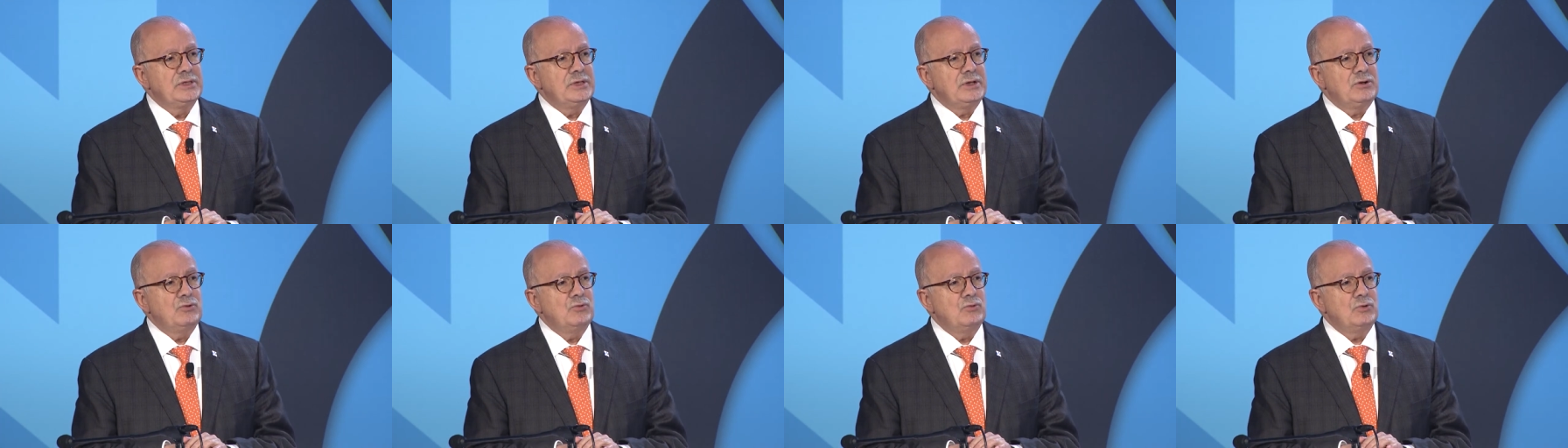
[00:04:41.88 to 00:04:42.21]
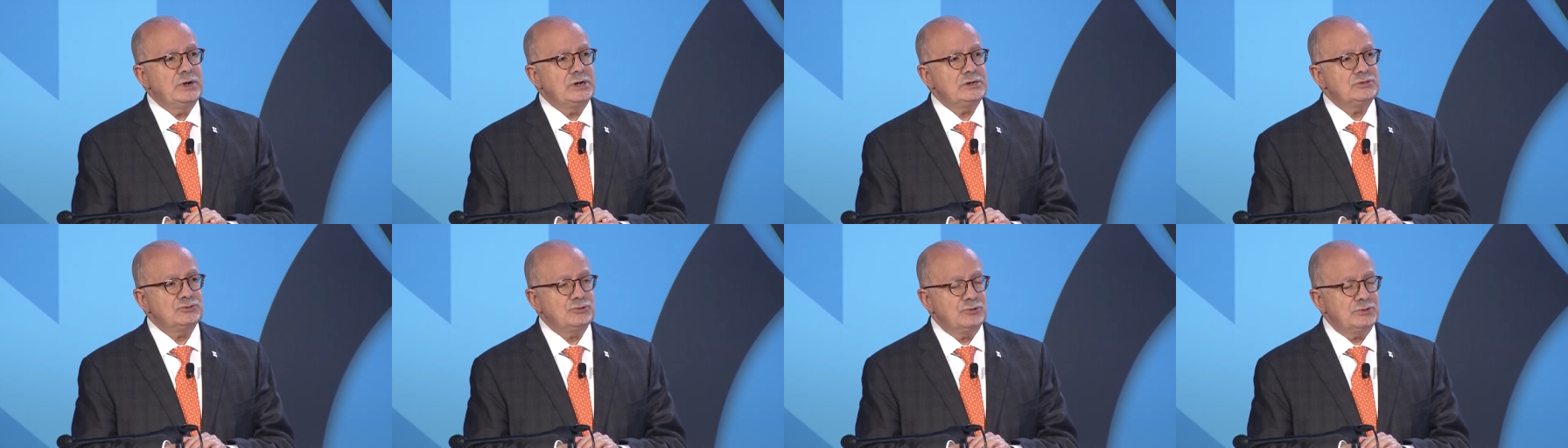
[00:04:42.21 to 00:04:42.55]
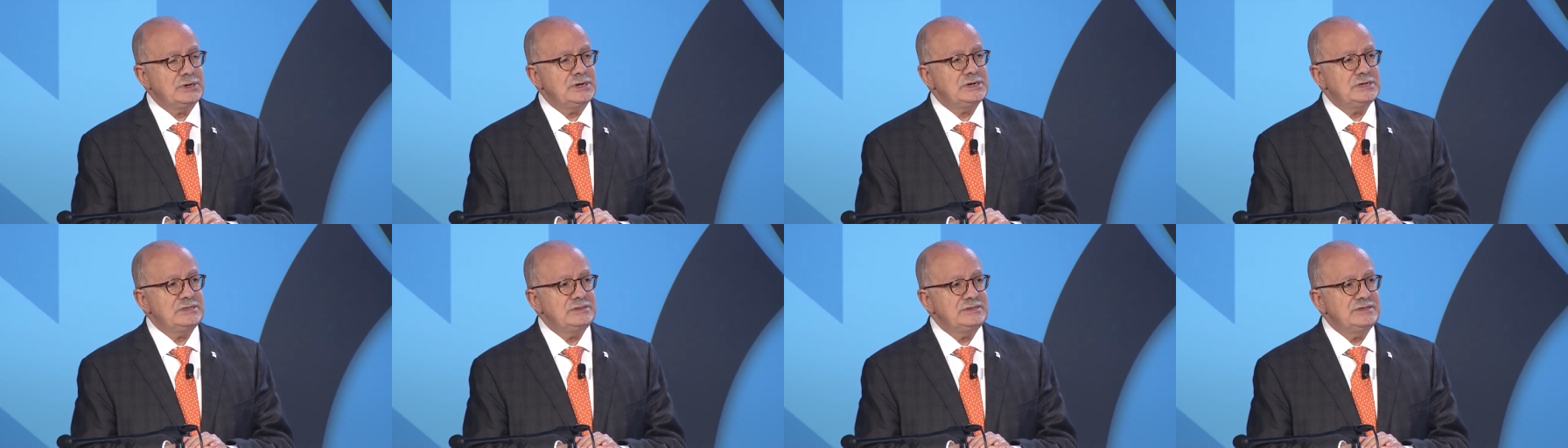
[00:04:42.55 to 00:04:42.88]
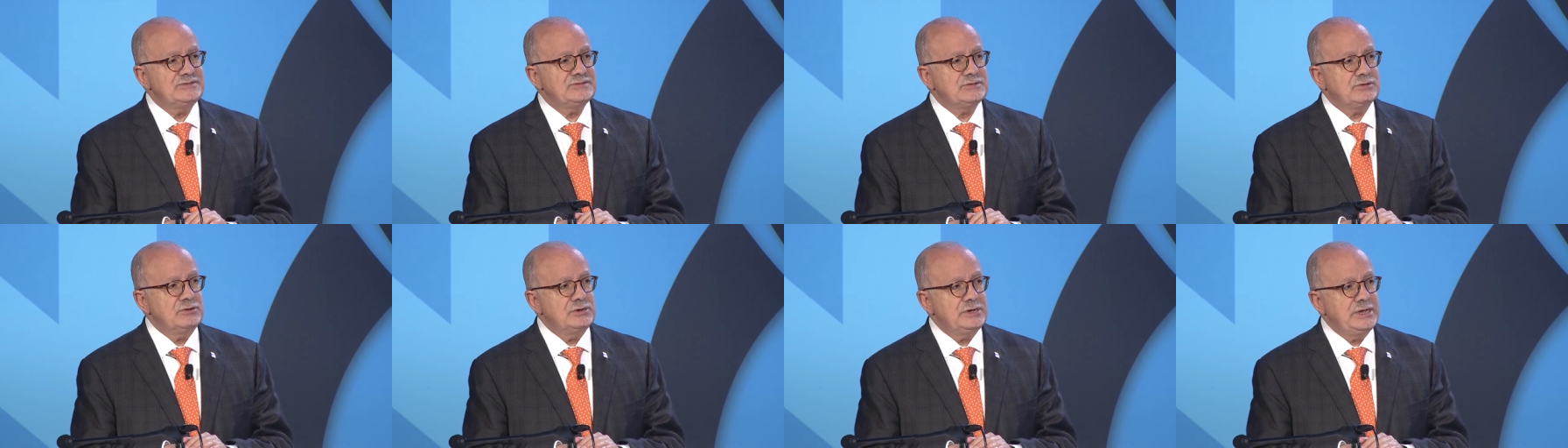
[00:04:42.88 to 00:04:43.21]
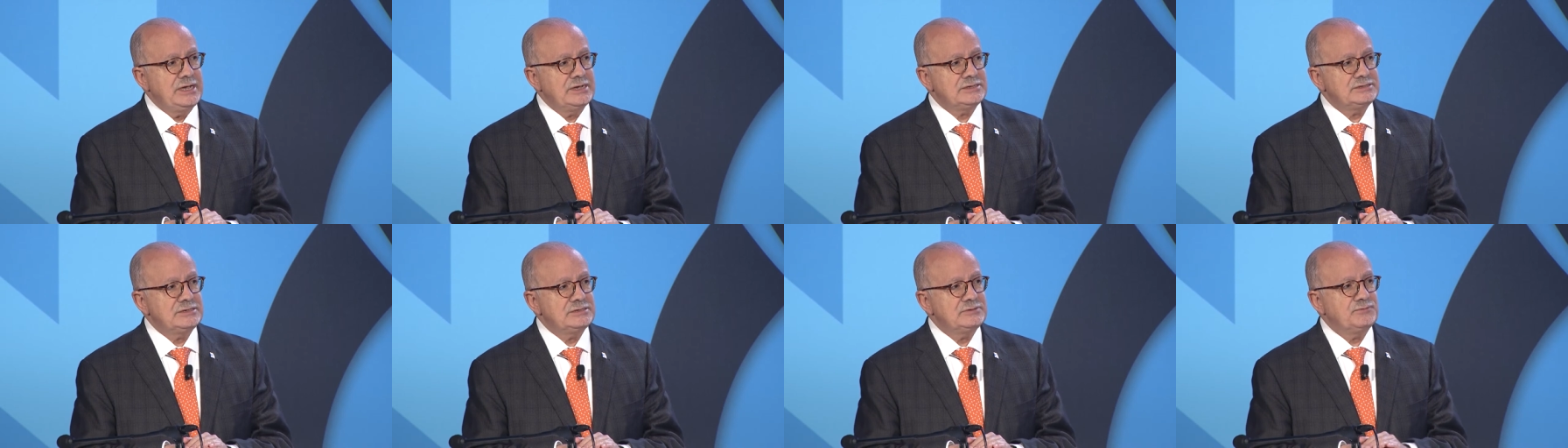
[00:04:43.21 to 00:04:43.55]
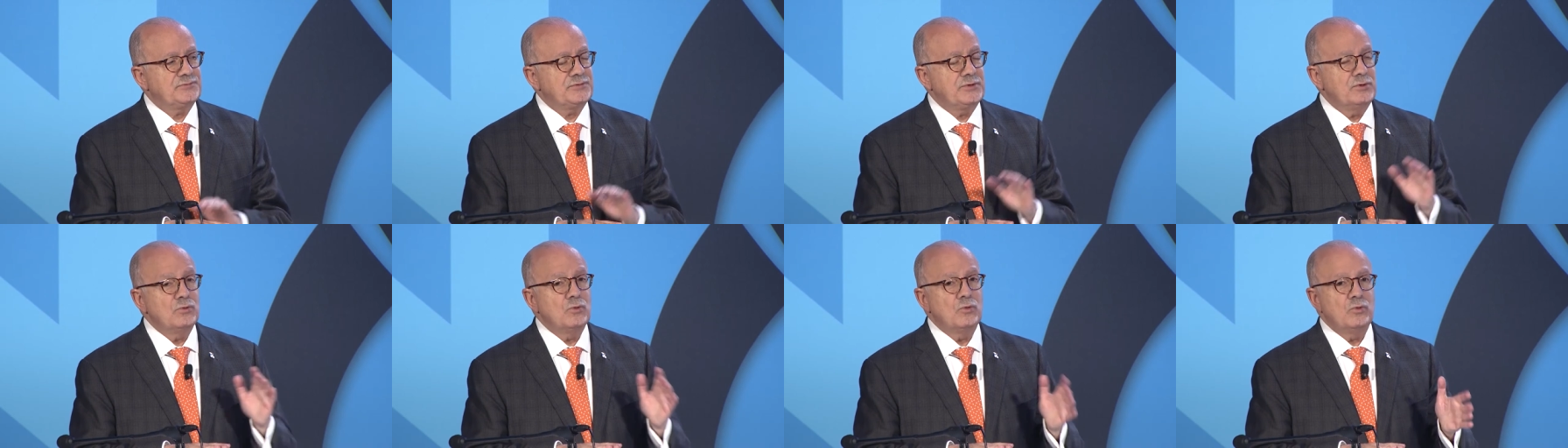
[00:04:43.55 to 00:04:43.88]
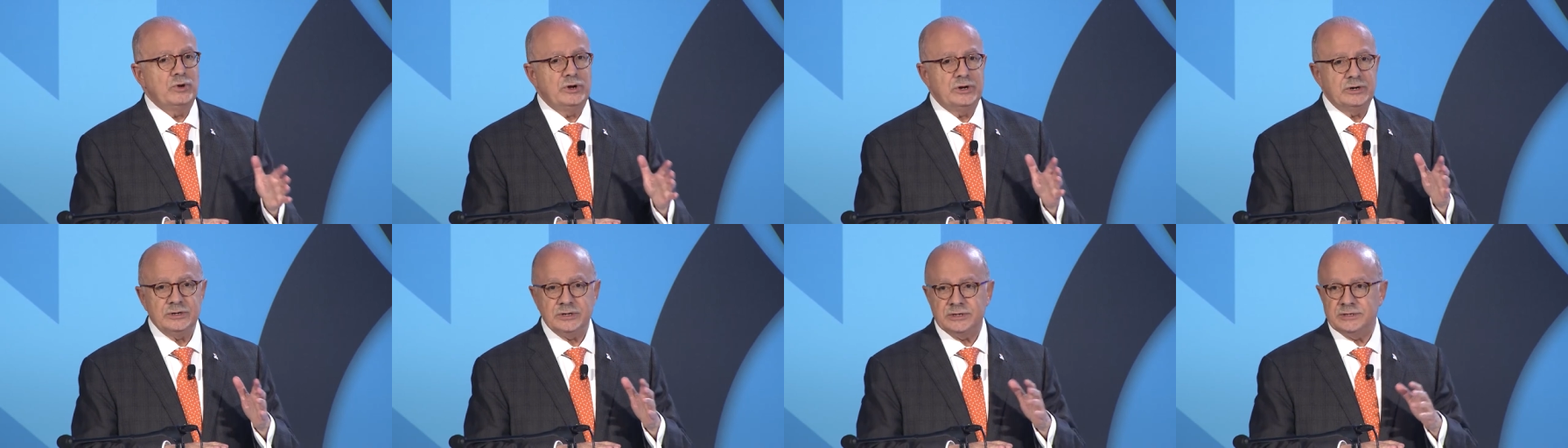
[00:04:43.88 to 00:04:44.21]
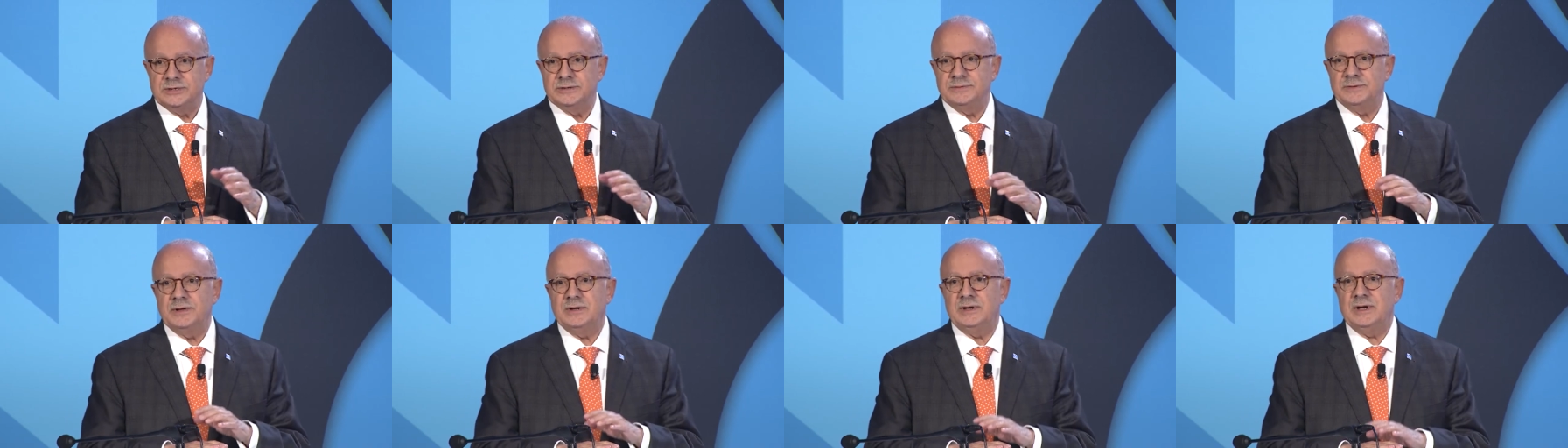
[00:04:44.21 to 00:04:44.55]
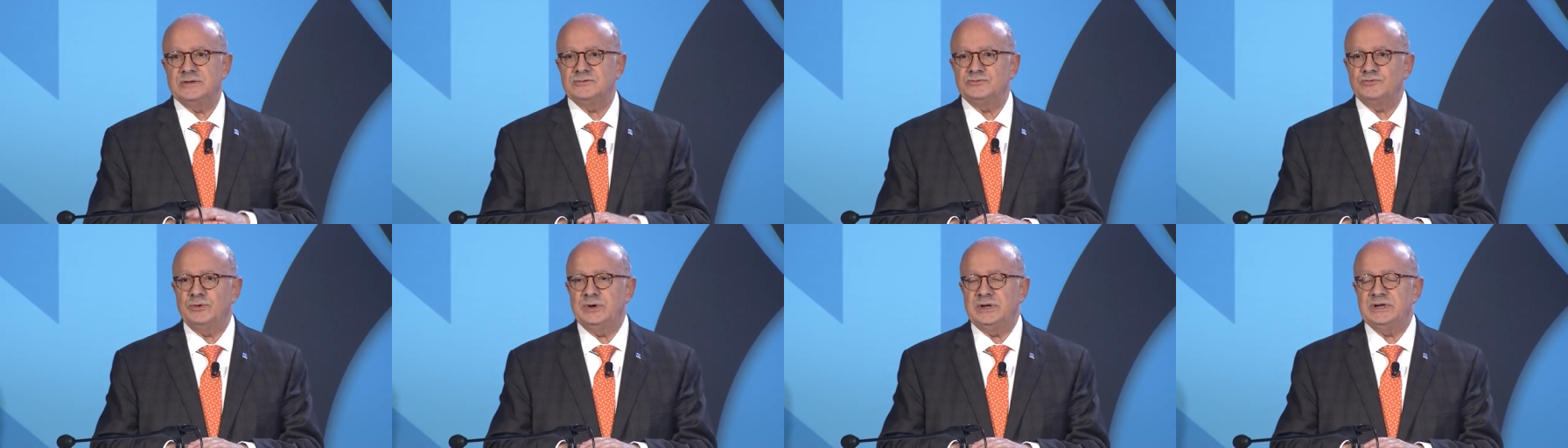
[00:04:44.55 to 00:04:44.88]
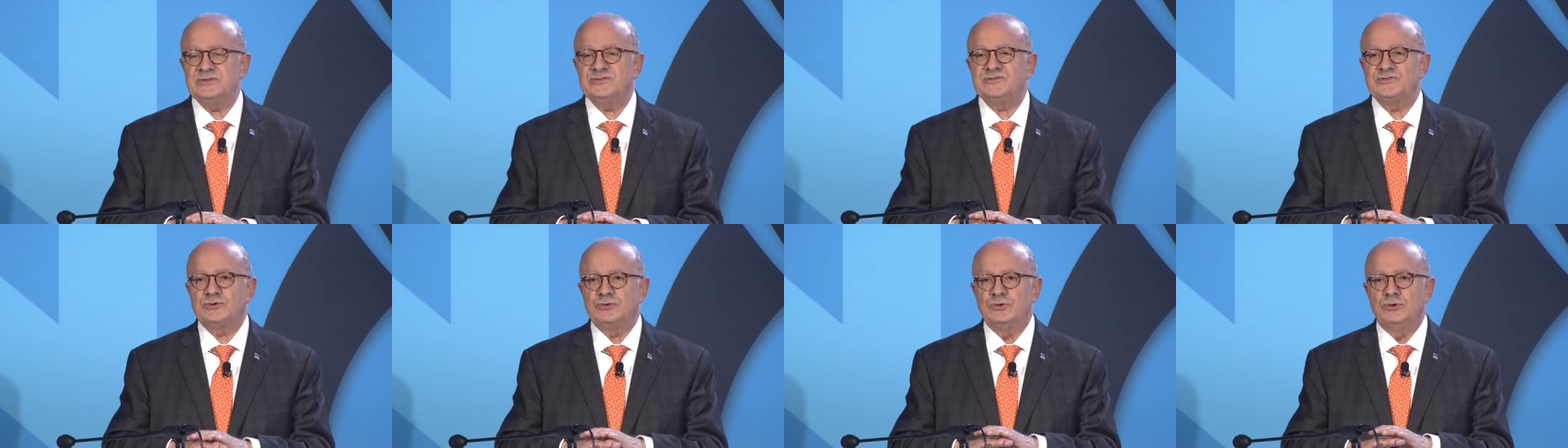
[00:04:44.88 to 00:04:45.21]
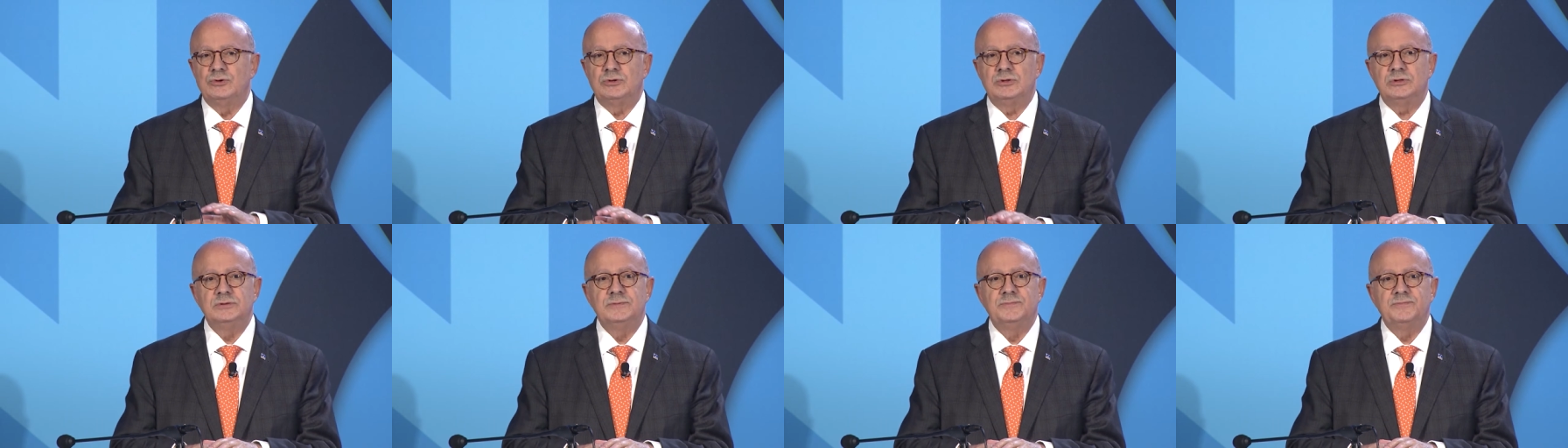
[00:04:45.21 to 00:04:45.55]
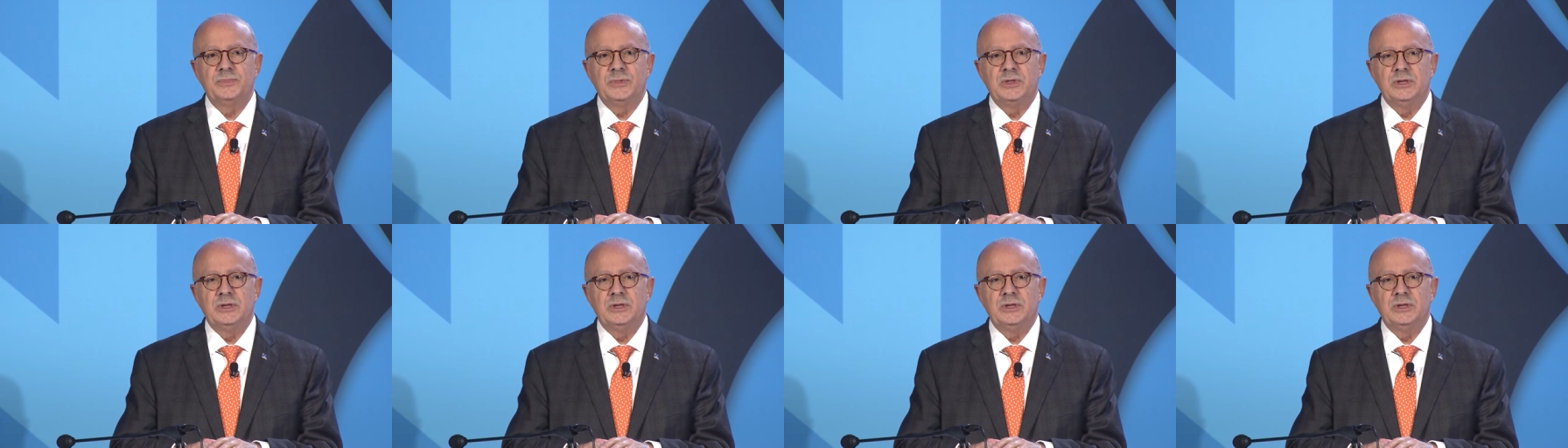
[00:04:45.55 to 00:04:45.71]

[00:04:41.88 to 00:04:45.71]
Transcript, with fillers: who are totally disconnected from work as well as school,